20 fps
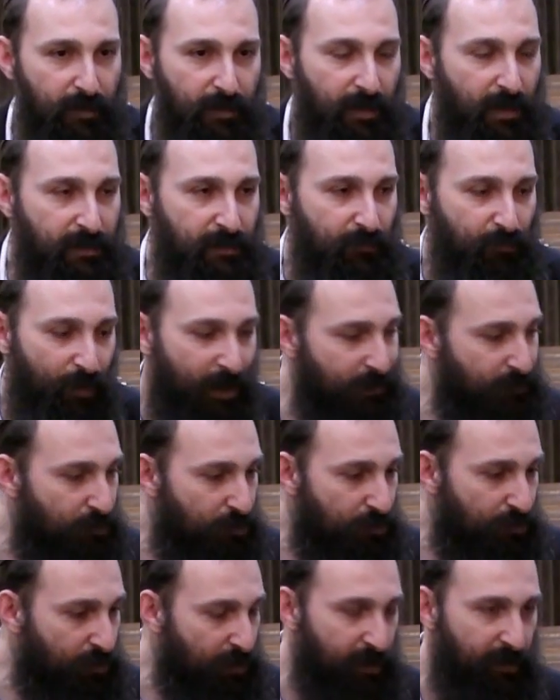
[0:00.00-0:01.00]
He doesn't want
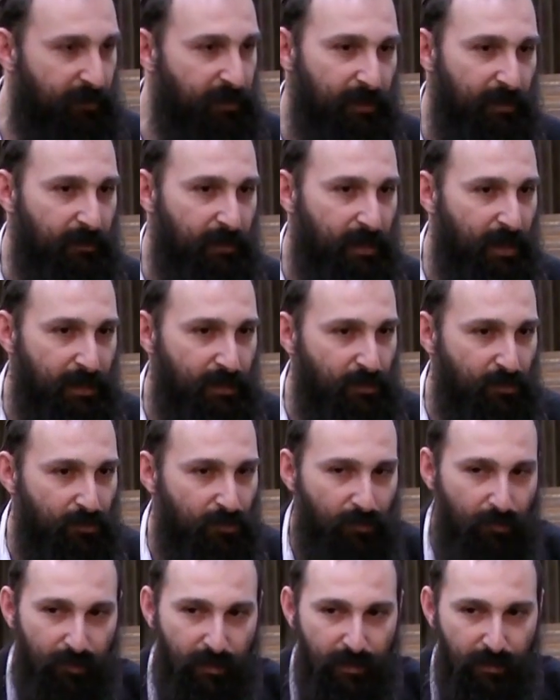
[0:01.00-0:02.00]
to do anything that has to
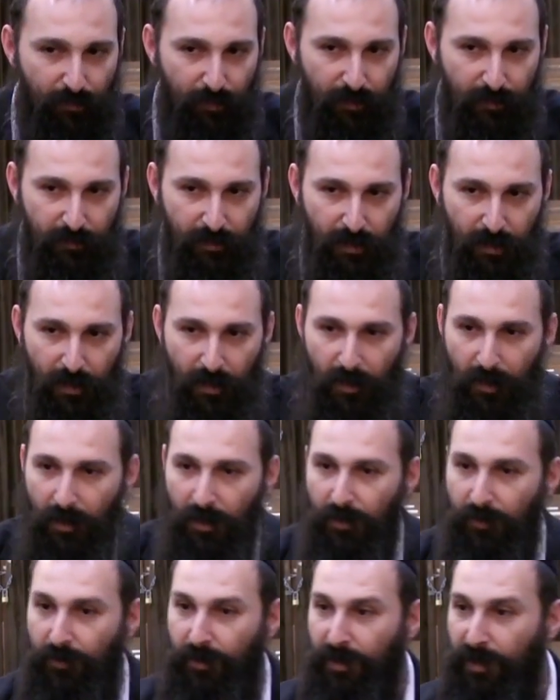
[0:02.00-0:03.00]
do with this world.
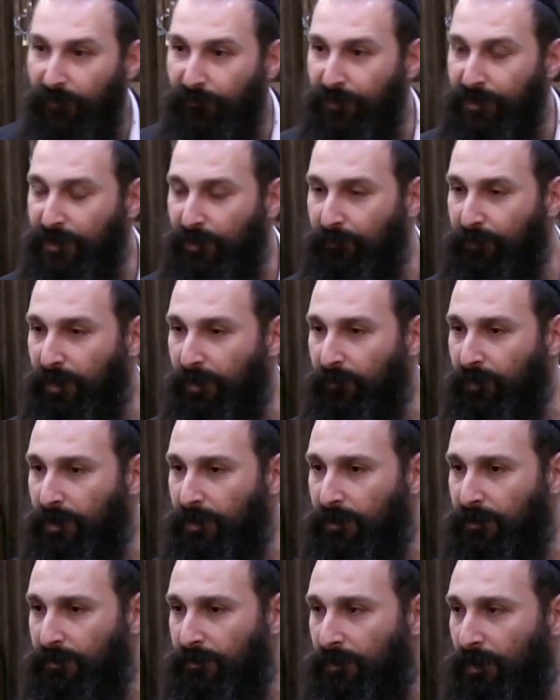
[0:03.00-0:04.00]
The nefesh
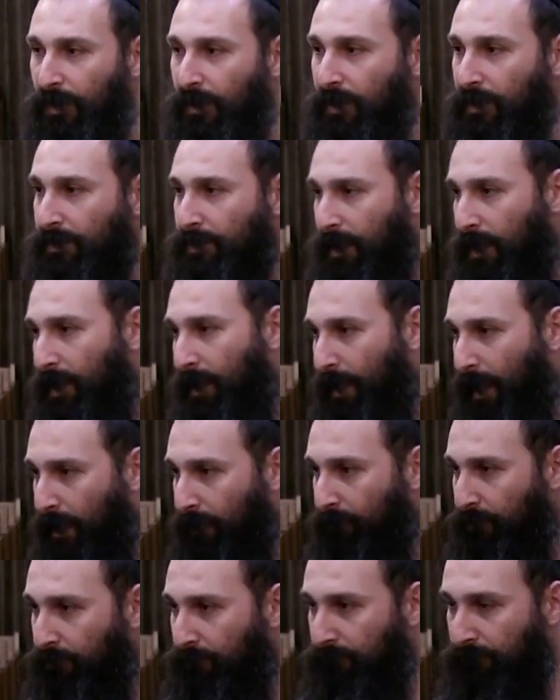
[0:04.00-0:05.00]
habehemit is like an
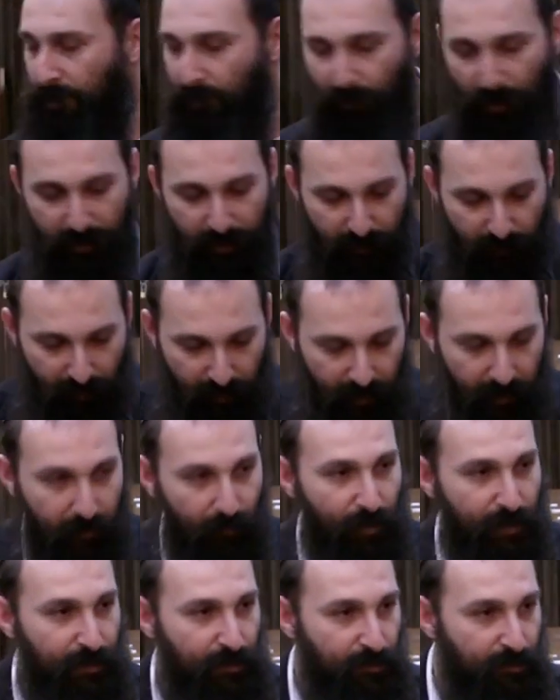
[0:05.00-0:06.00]
animal. It wants to eat,
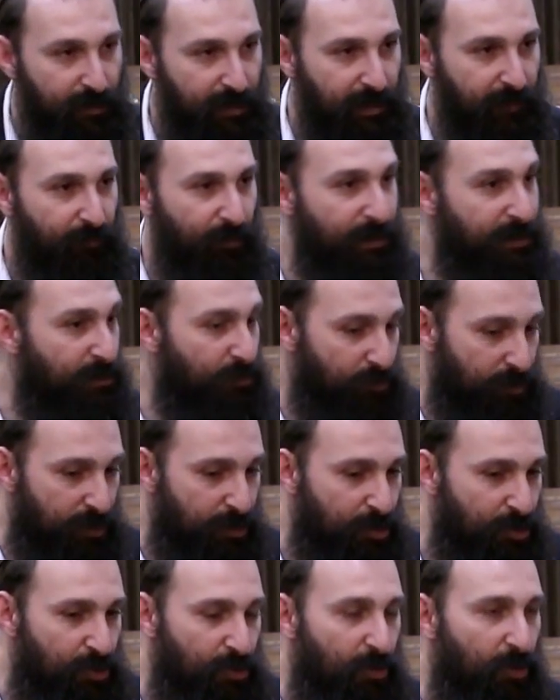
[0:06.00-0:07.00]
it wants to sleep, wants to
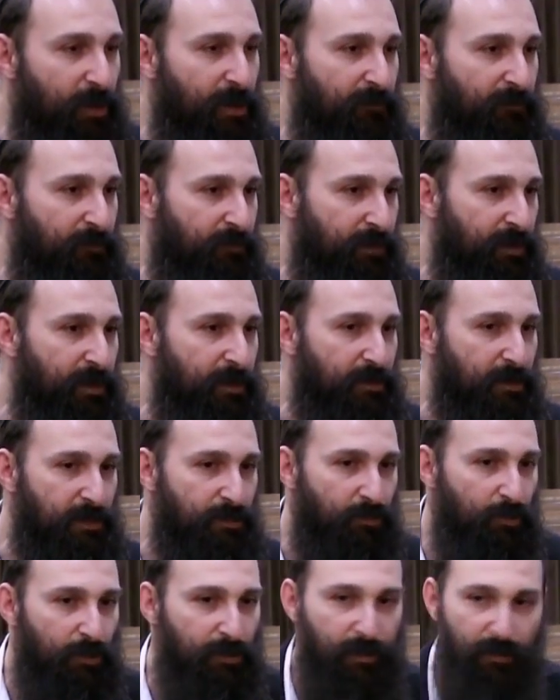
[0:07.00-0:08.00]
enjoy everything in
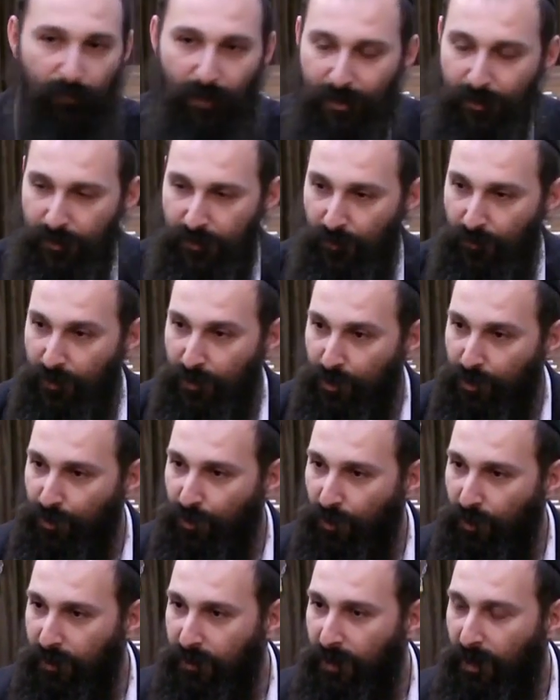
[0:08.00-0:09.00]
this world. It wants to
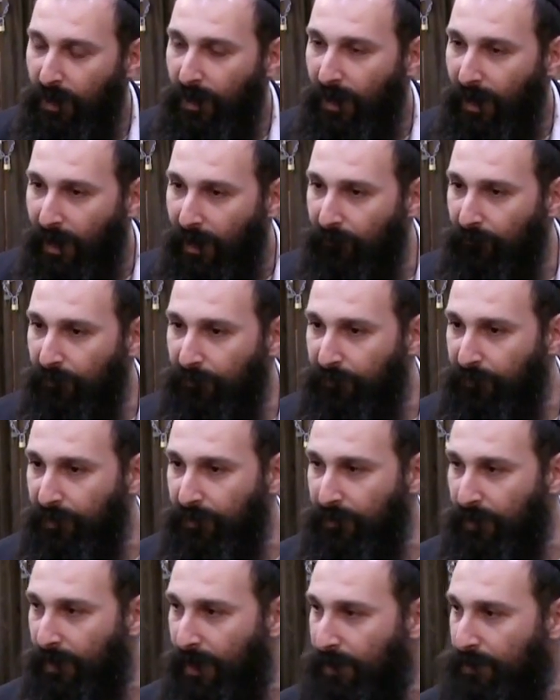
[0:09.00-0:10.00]
enjoy
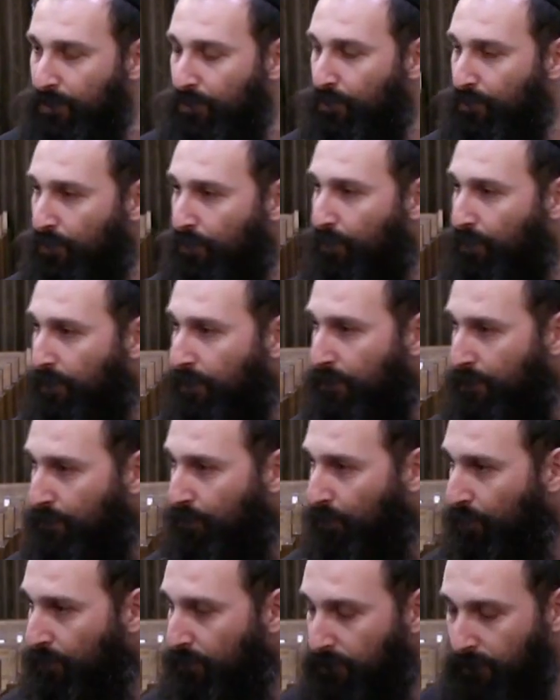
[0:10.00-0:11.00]
everything that has to do with this
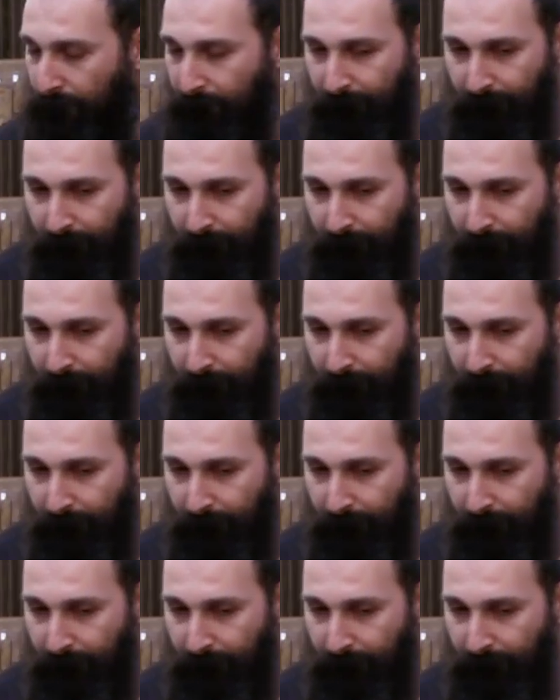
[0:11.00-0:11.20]
world.